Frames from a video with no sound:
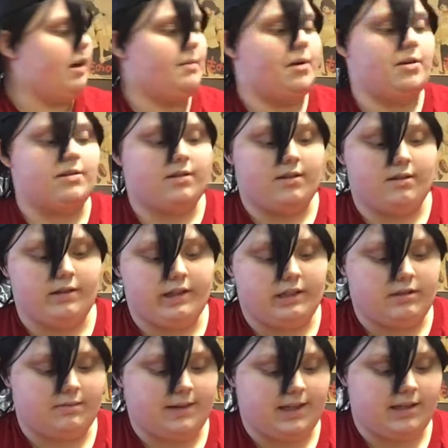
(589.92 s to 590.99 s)
I'm also going
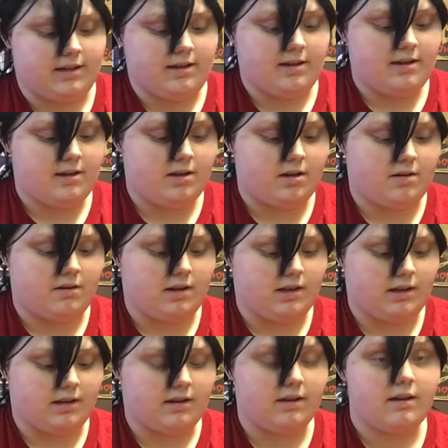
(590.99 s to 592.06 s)
to be
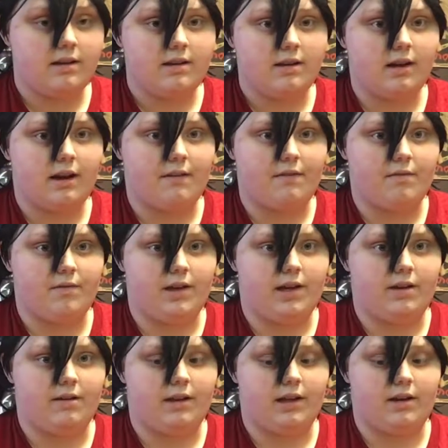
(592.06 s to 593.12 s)
shooting a different
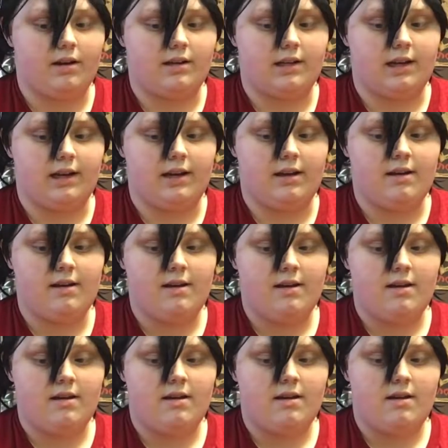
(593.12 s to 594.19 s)
video later today
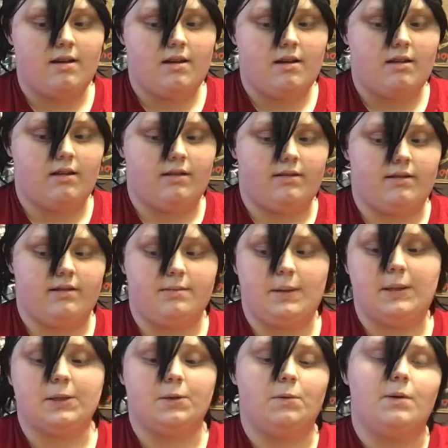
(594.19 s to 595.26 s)
that's a
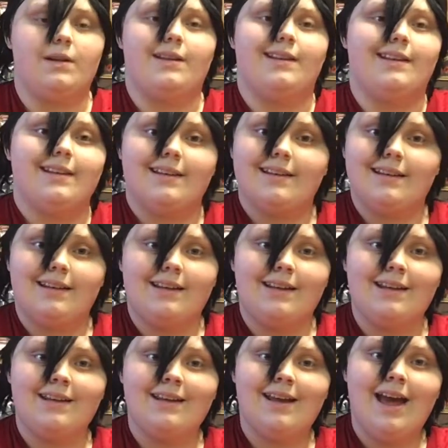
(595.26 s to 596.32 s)
special one that
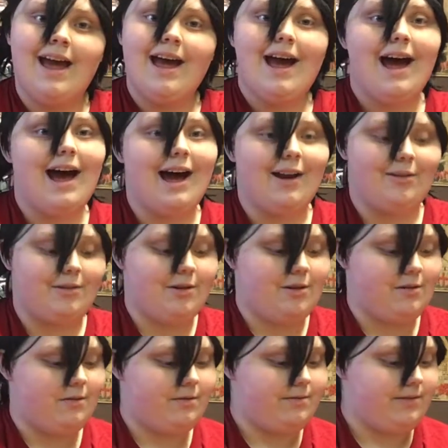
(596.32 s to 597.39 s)
I don't
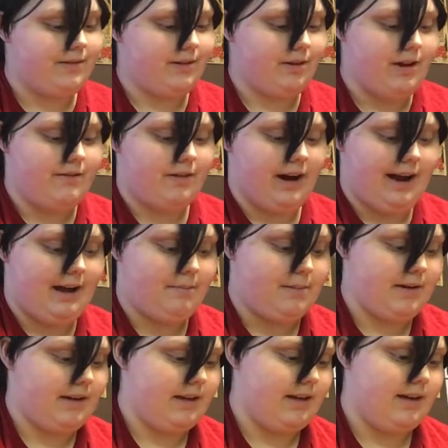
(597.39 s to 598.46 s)
know if it'll ever
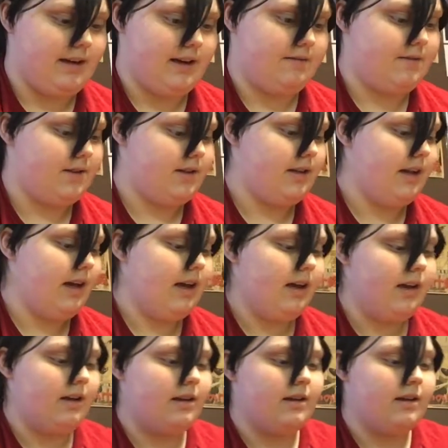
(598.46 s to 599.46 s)
happen again after today.